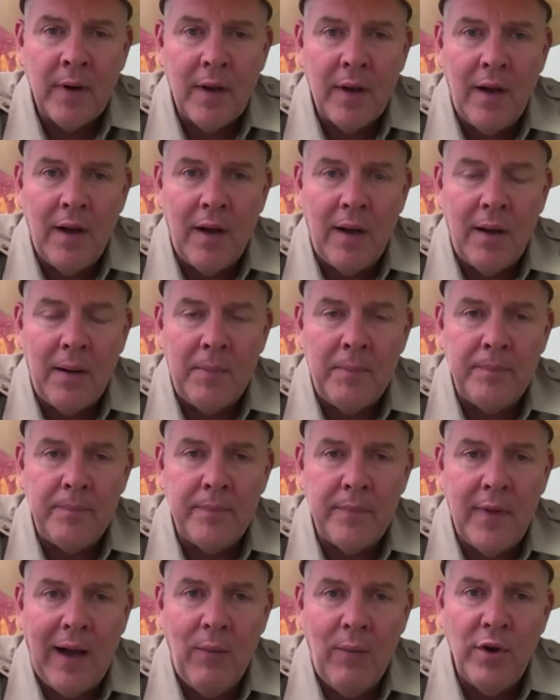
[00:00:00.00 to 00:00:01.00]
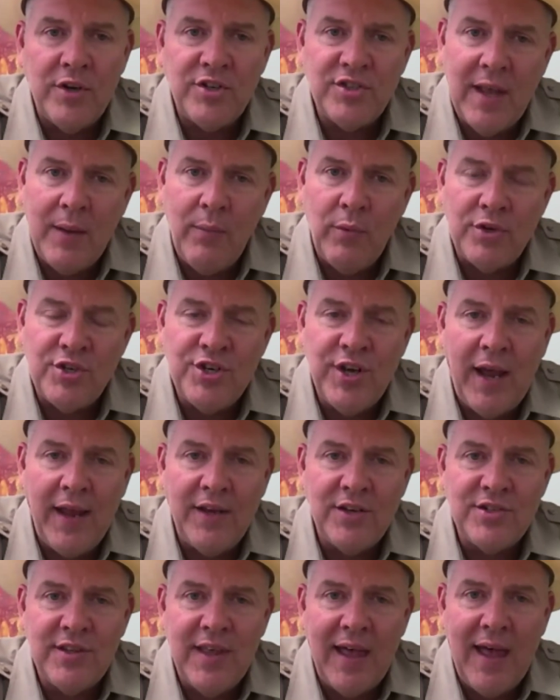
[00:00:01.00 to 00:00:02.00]
Um, I wish they would
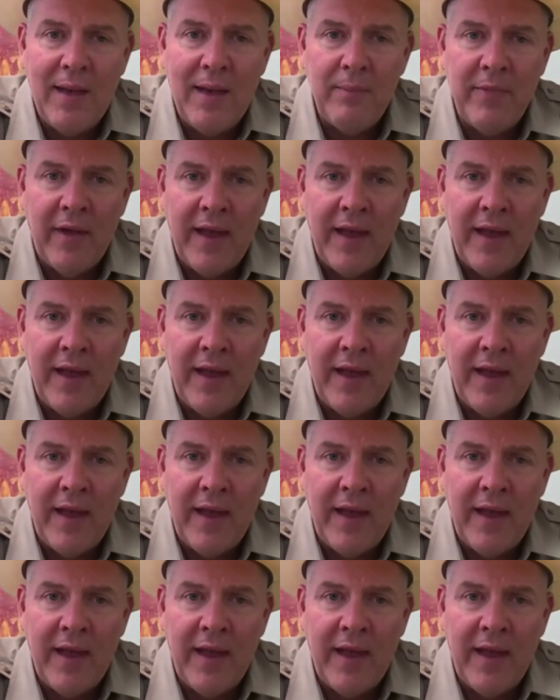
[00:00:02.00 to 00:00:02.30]
change that.